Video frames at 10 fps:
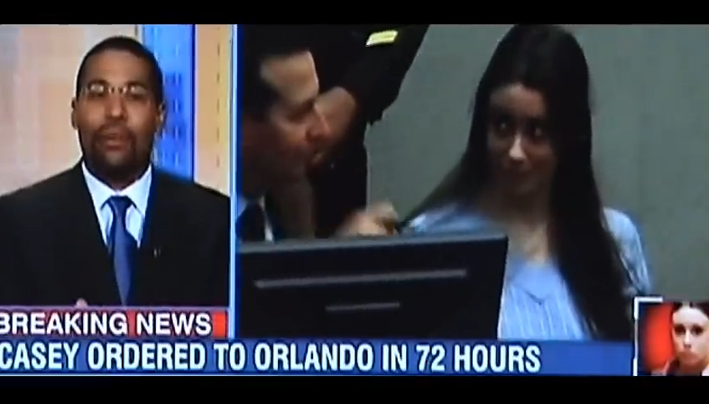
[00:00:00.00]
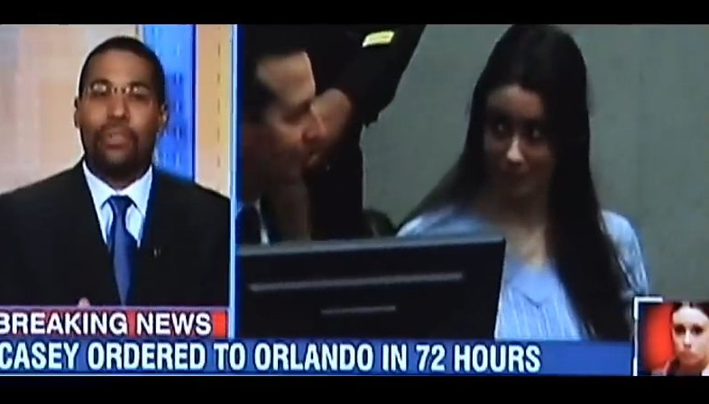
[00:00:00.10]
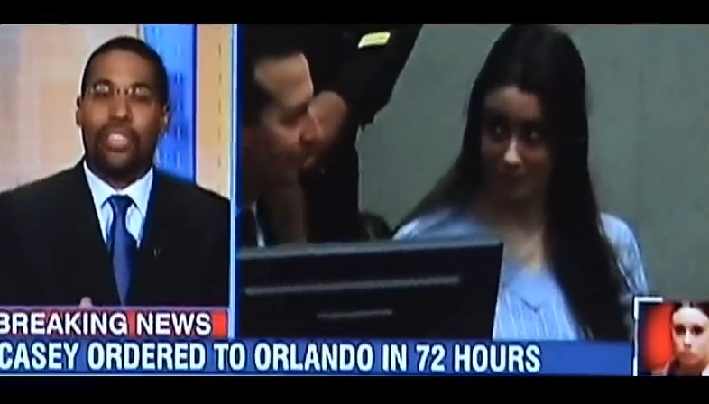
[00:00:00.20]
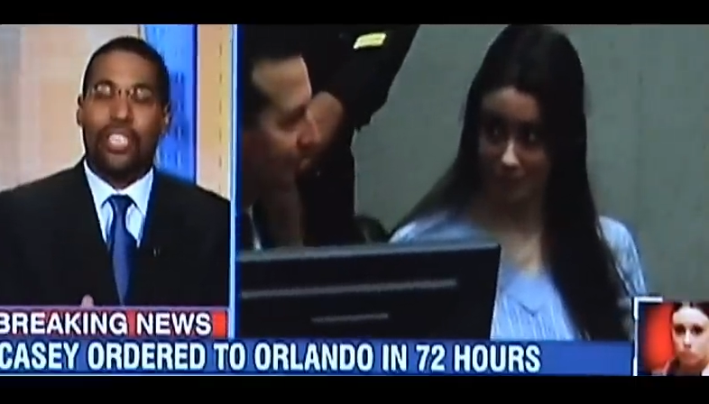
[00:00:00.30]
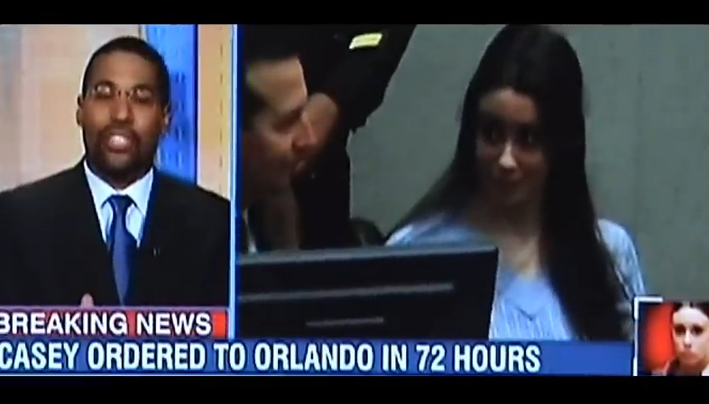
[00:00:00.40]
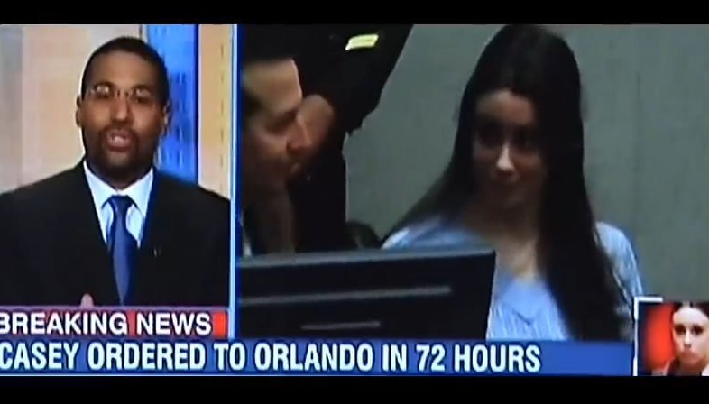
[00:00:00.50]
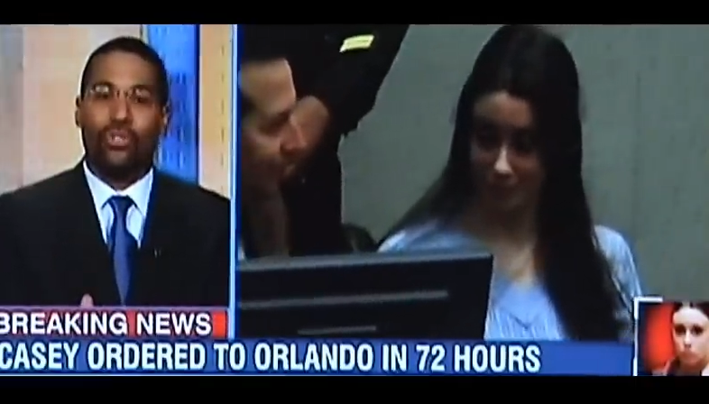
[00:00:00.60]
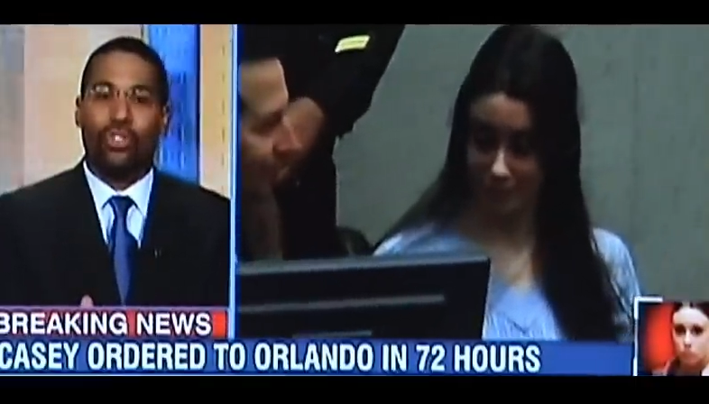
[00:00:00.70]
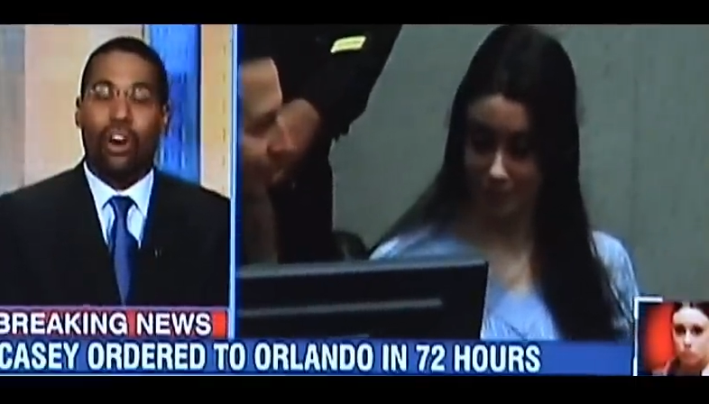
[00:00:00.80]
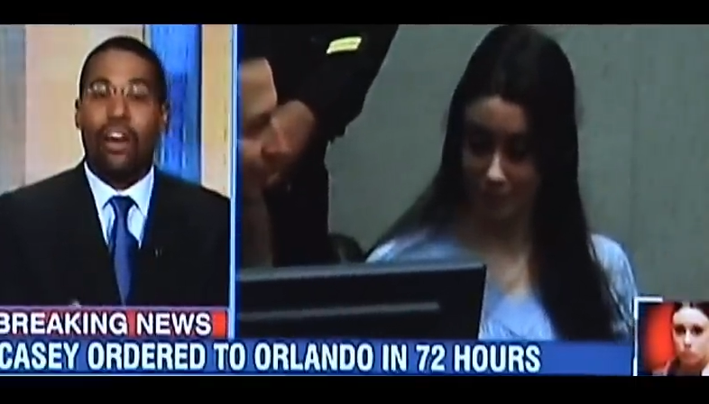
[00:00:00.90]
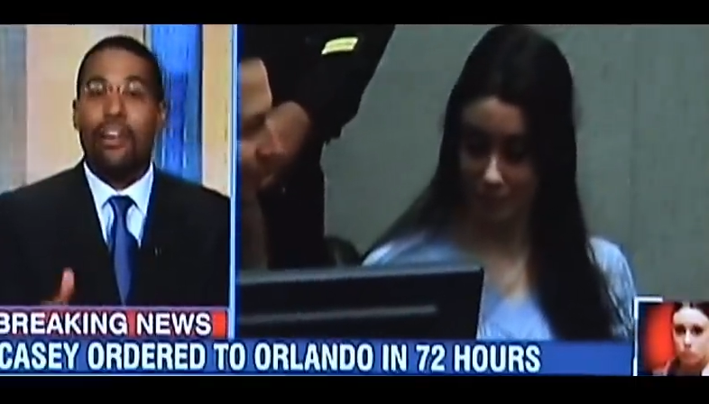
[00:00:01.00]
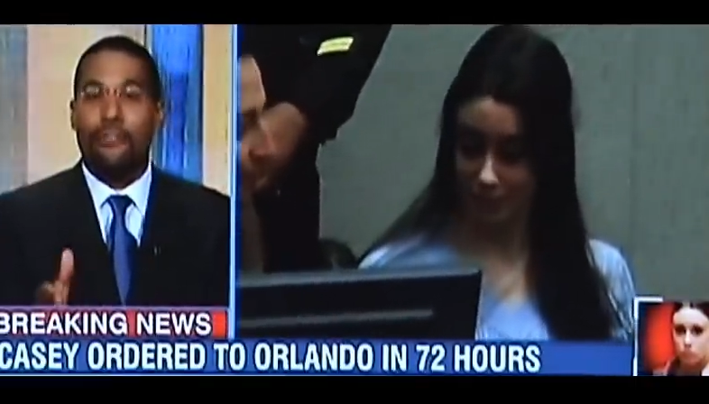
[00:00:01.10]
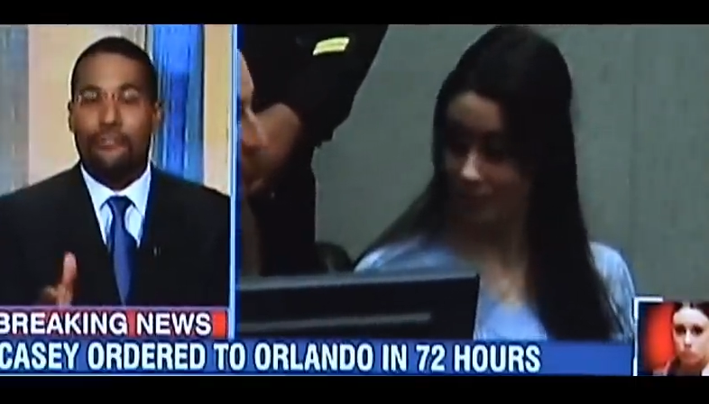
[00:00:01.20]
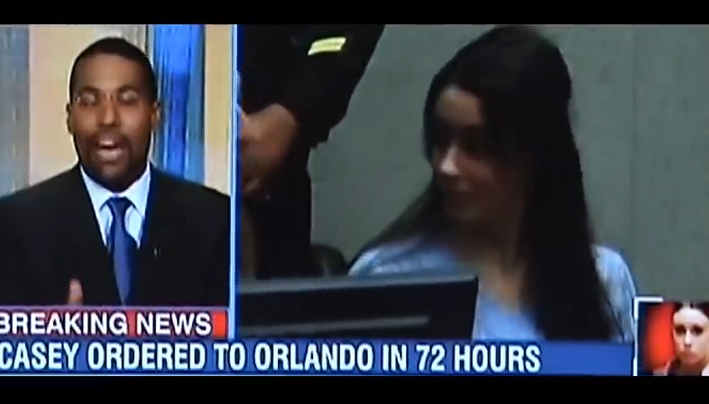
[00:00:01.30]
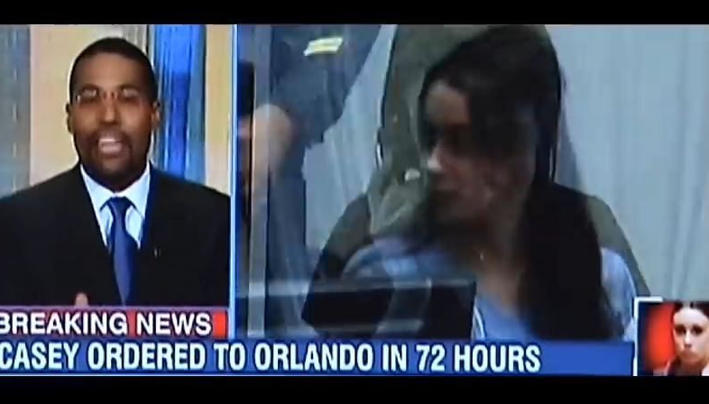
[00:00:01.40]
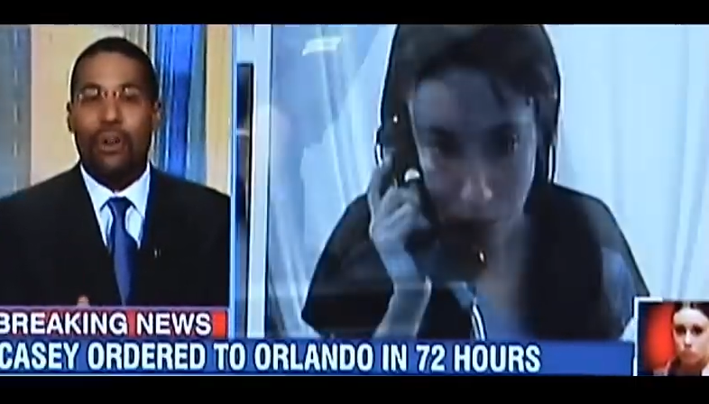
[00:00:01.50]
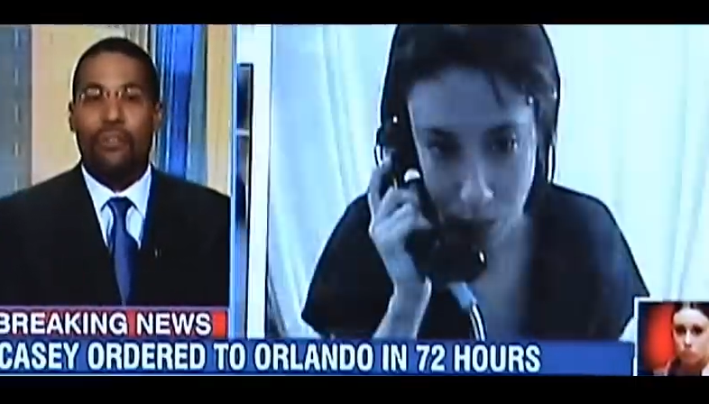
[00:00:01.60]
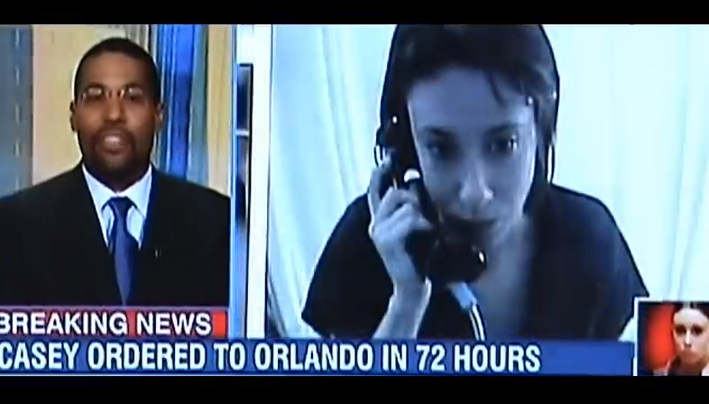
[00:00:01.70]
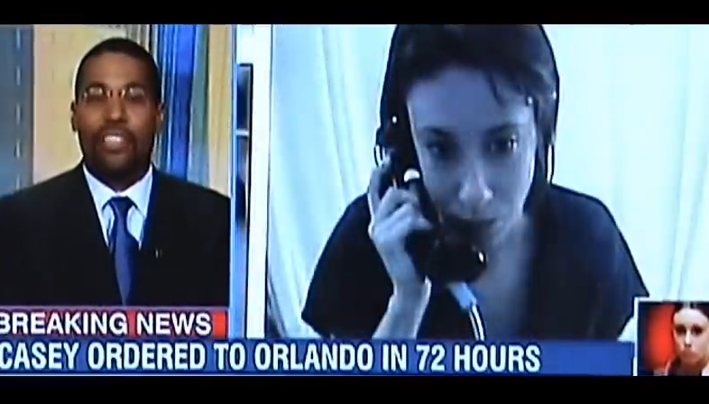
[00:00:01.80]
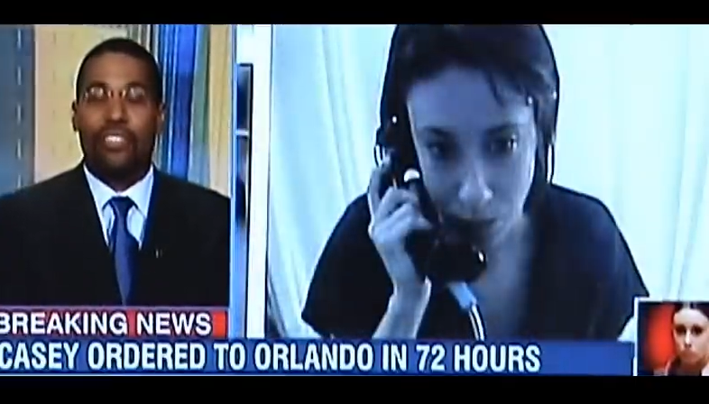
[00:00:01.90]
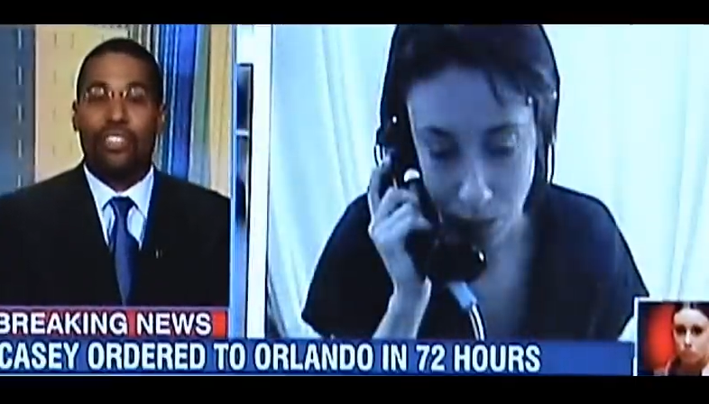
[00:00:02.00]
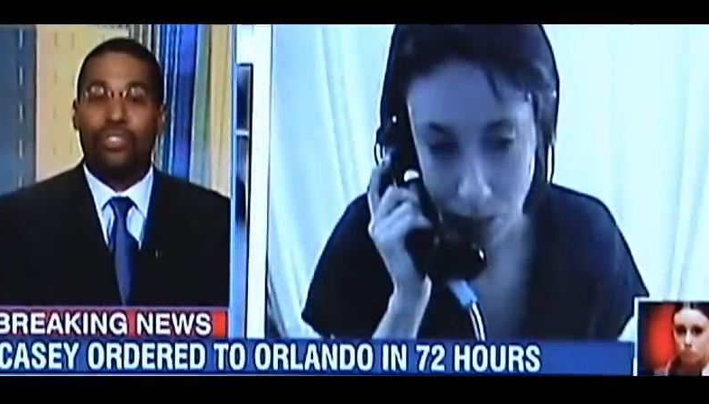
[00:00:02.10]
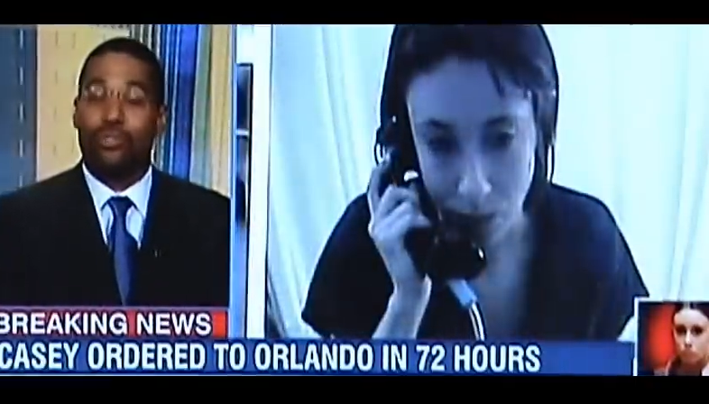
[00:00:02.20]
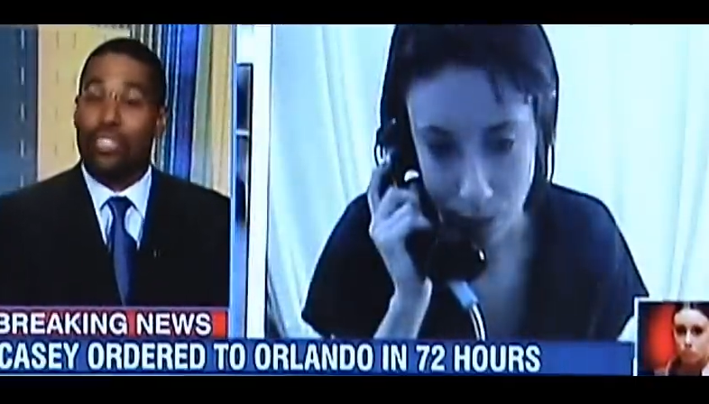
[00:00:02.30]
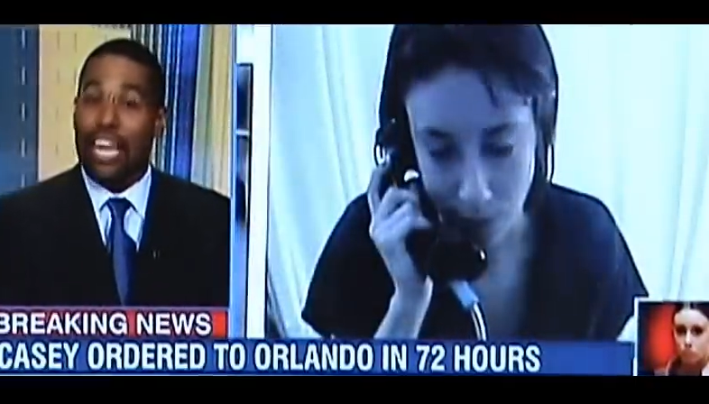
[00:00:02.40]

Speaker 1: what the issues are, fight over these issues, and